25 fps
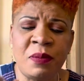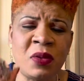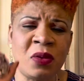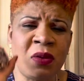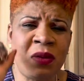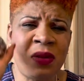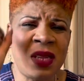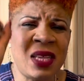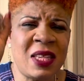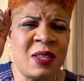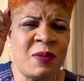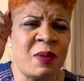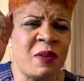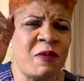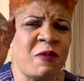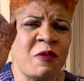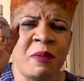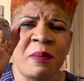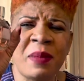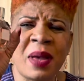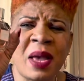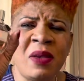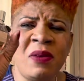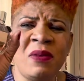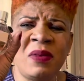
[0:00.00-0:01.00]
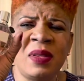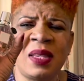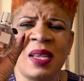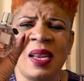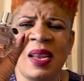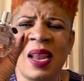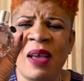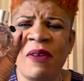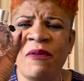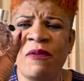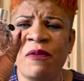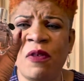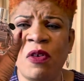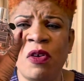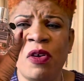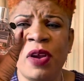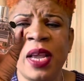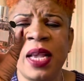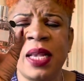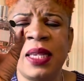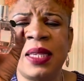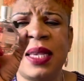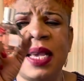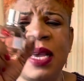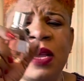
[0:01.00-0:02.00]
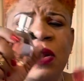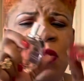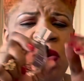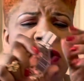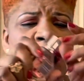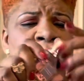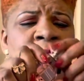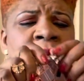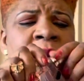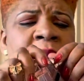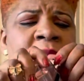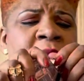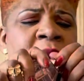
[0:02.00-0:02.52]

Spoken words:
So this perfume, I used it like 4 years ago.